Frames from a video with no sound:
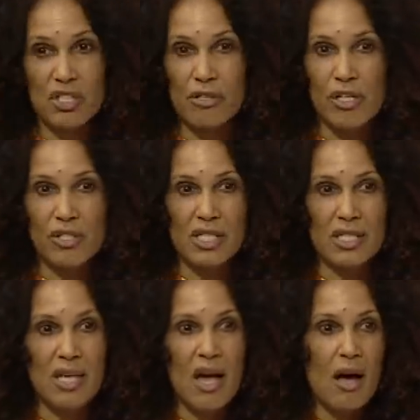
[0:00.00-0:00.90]

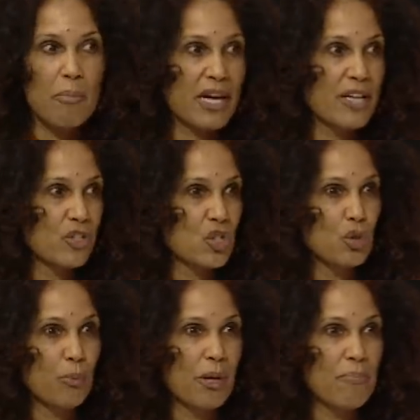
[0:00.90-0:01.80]
sclerosis, but I could
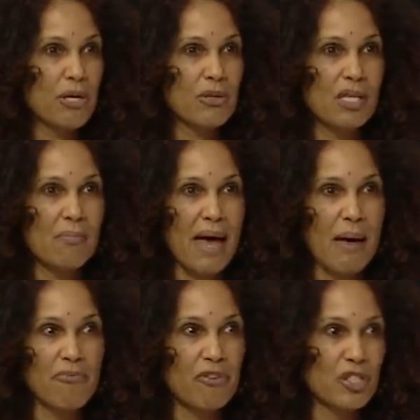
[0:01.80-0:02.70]
superimpose a
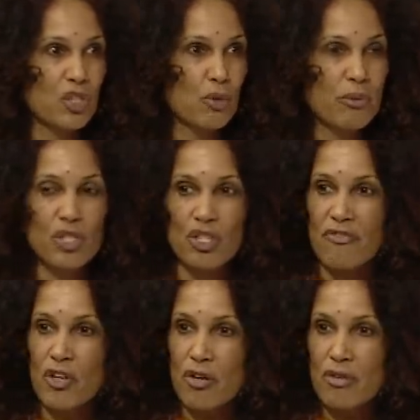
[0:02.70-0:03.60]
map for distribution
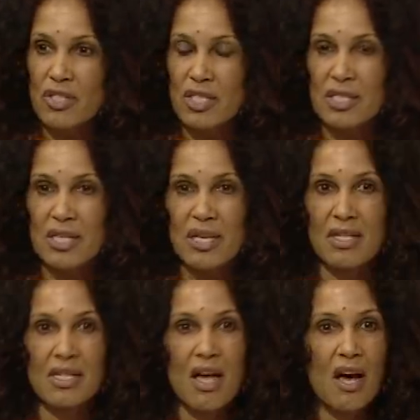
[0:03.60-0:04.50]
of Crohn's
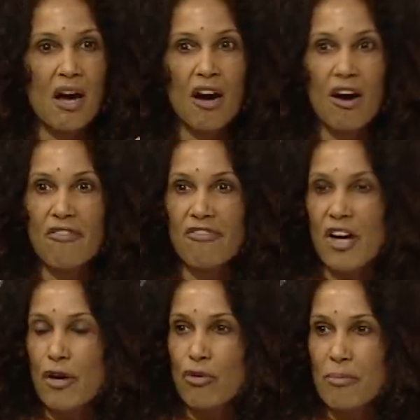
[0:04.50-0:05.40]
disease, of
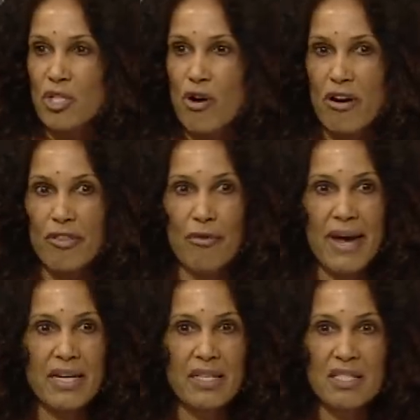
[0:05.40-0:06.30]
rheumatoid
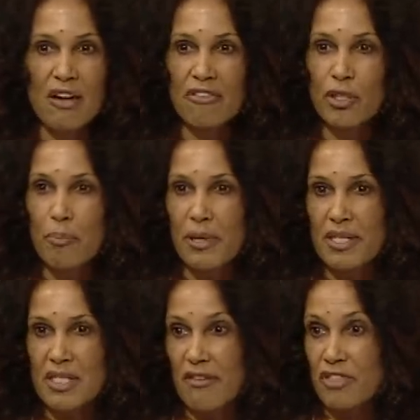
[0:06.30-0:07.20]
arthritis, of
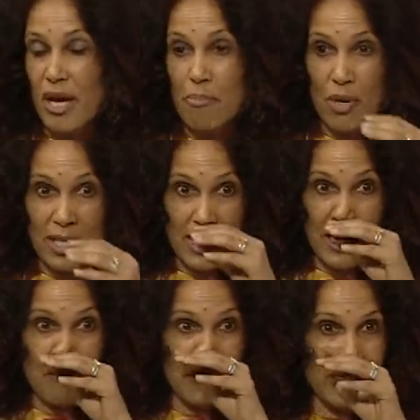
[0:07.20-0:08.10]
lupus, of type 1
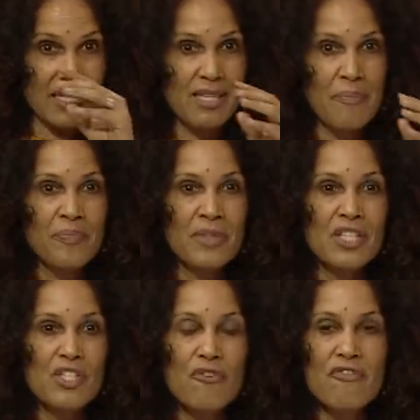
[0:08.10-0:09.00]
diabetes.
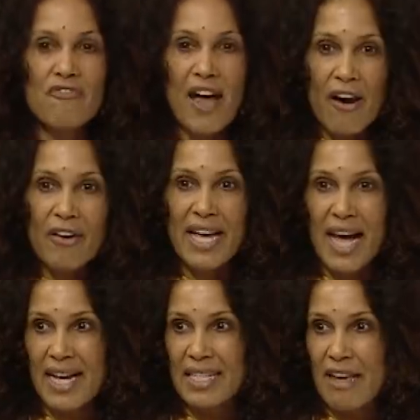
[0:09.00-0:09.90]
So very
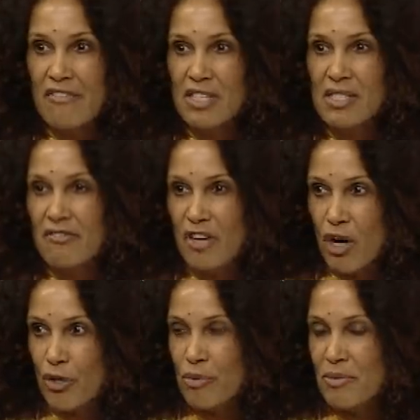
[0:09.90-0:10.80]
high levels of
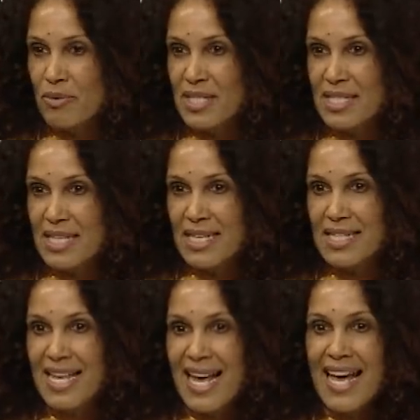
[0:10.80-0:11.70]
autoimmune
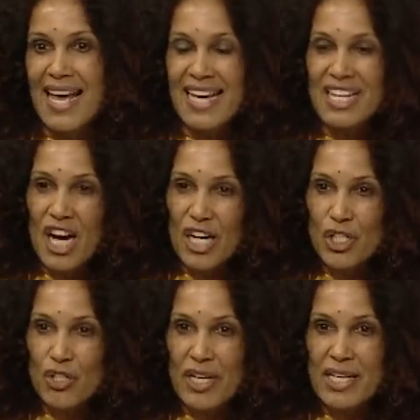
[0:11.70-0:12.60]
disease in
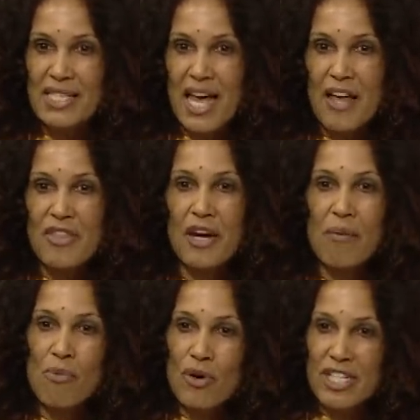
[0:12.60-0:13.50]
countries that are
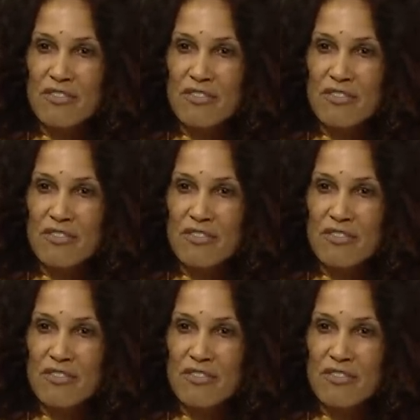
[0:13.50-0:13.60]
more